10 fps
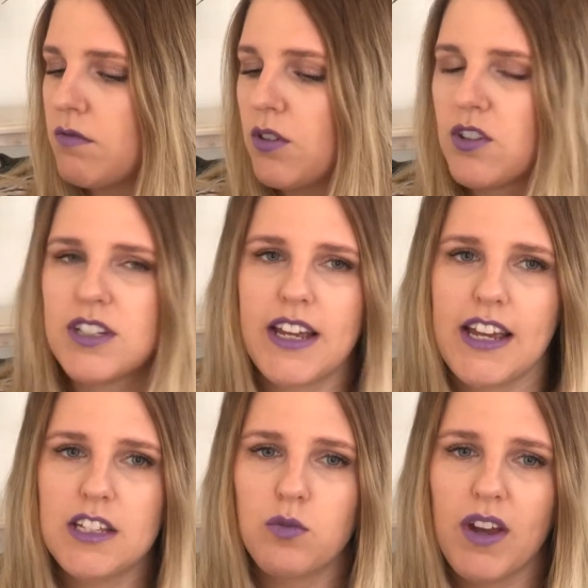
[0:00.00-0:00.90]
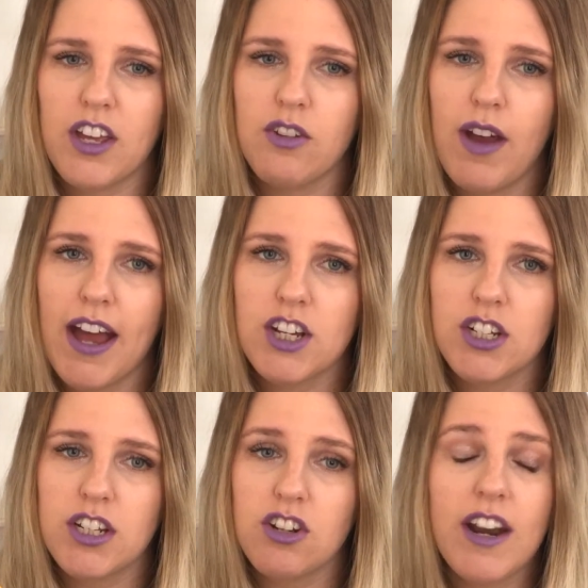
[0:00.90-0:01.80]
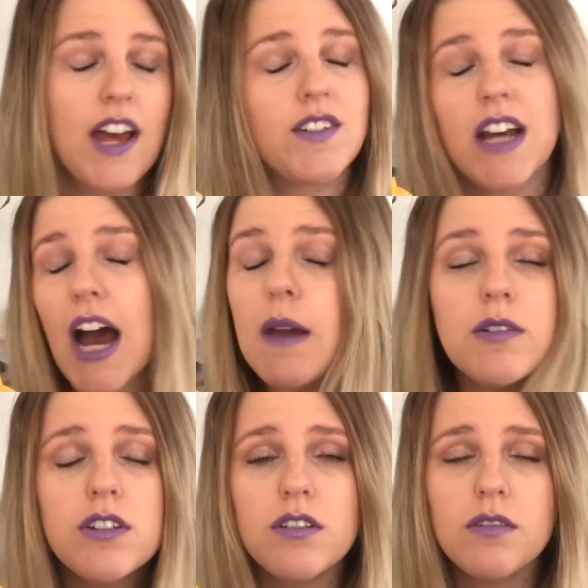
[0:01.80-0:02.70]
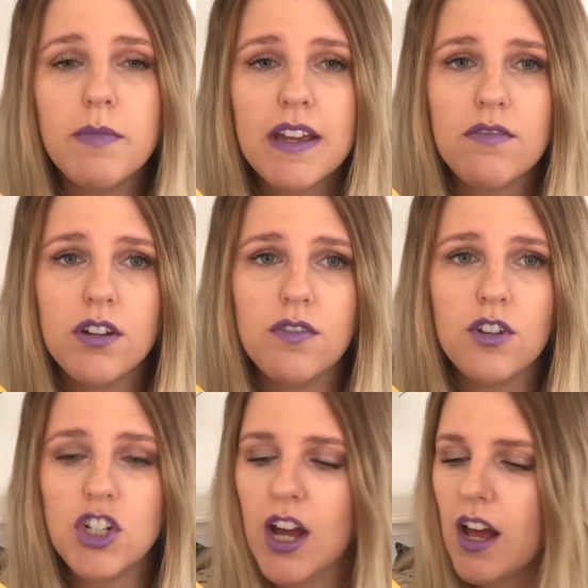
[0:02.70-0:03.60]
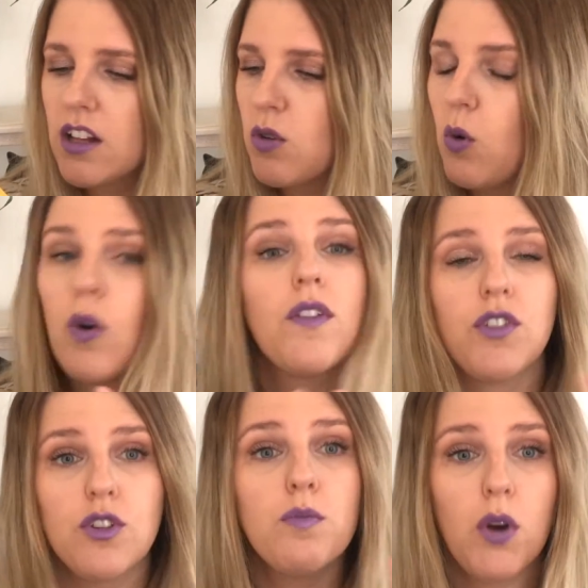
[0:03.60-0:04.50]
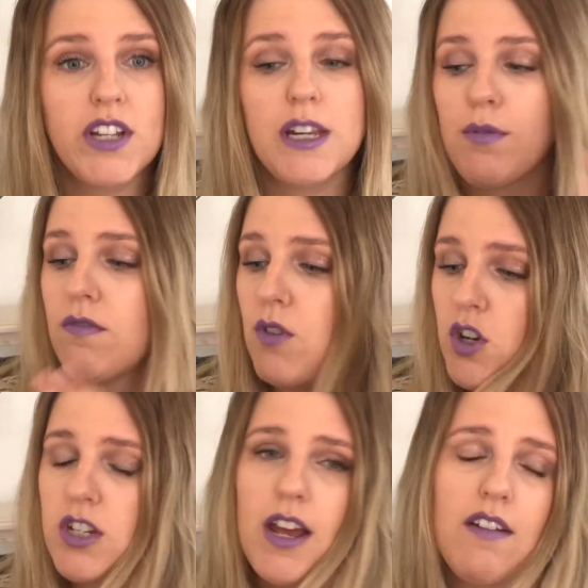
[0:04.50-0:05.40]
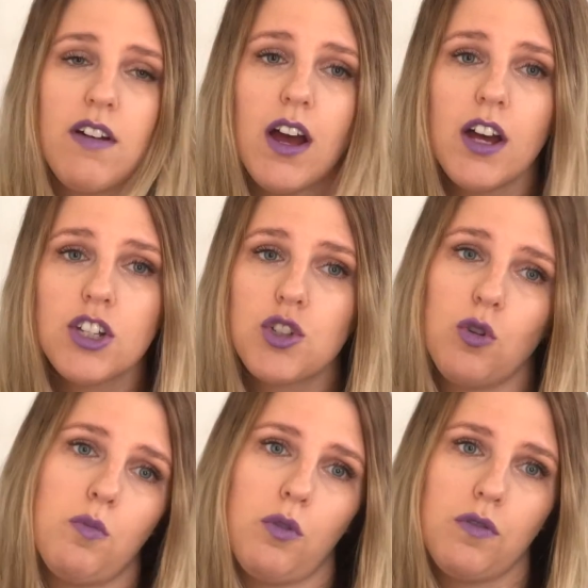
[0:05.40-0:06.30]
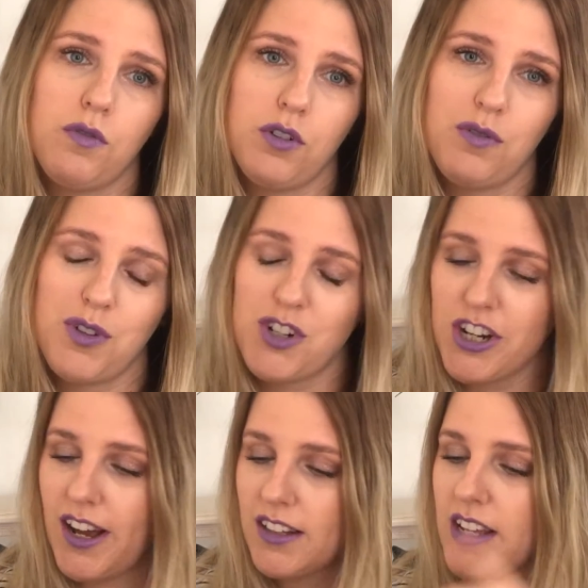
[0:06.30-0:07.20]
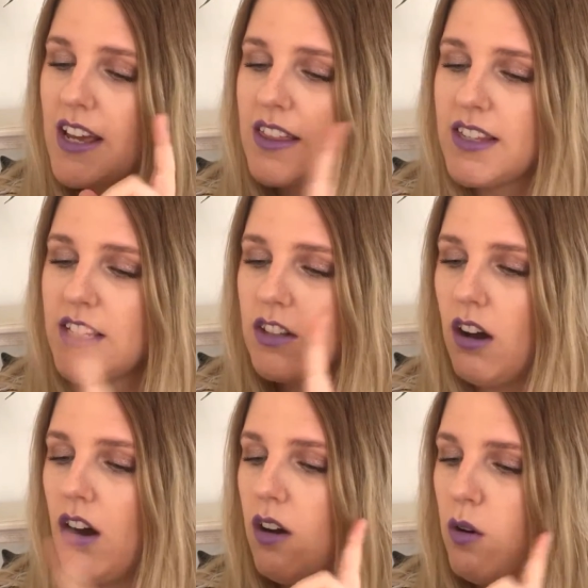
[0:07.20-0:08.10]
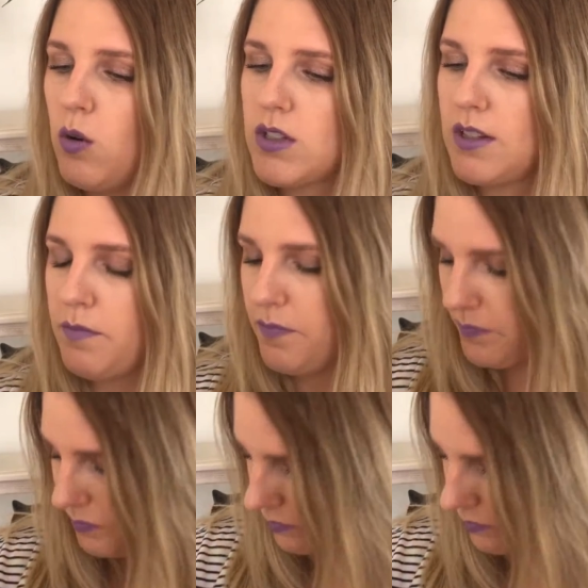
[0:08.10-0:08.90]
for those days where you actually don't have time to make food for your child, or if you personally prefer to have store-bought food for your child. These are awesome.